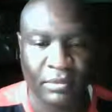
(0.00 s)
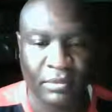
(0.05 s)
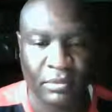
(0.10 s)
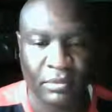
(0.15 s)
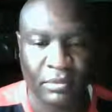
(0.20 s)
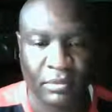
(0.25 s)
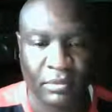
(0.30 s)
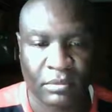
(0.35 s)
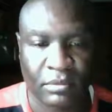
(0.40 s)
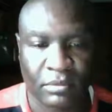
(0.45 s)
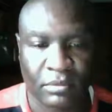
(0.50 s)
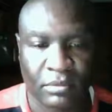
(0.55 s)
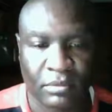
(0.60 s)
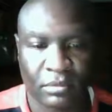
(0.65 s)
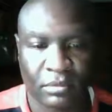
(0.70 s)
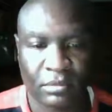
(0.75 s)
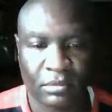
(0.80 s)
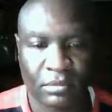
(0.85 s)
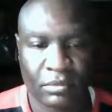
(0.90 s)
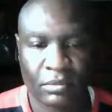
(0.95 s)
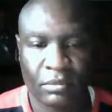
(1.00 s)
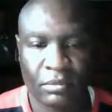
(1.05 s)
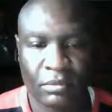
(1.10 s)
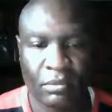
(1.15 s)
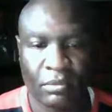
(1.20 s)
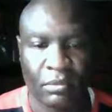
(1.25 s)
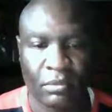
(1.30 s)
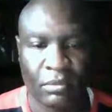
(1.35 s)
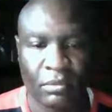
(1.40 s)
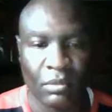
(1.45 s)

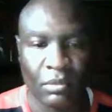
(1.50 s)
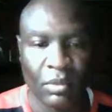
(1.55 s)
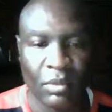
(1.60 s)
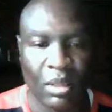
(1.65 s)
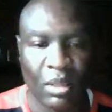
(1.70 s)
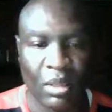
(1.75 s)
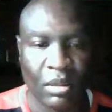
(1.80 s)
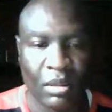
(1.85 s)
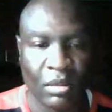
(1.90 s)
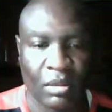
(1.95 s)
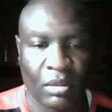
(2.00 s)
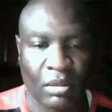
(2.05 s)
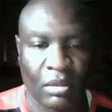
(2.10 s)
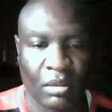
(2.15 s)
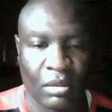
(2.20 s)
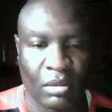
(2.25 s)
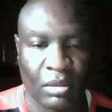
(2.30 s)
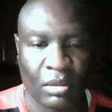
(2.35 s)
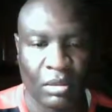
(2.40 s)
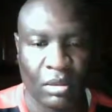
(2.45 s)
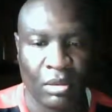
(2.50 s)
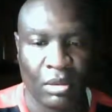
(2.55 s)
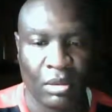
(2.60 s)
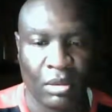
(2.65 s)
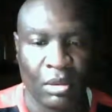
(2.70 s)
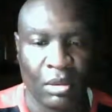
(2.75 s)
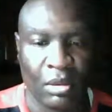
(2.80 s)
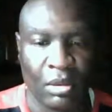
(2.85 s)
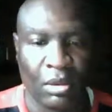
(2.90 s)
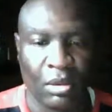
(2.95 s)

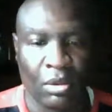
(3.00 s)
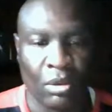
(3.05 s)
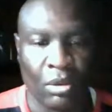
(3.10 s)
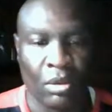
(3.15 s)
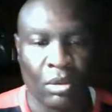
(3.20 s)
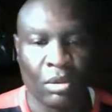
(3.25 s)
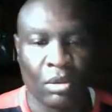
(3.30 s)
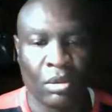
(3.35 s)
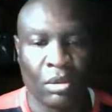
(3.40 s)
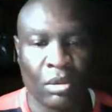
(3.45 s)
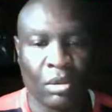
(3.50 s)
Nothing is said.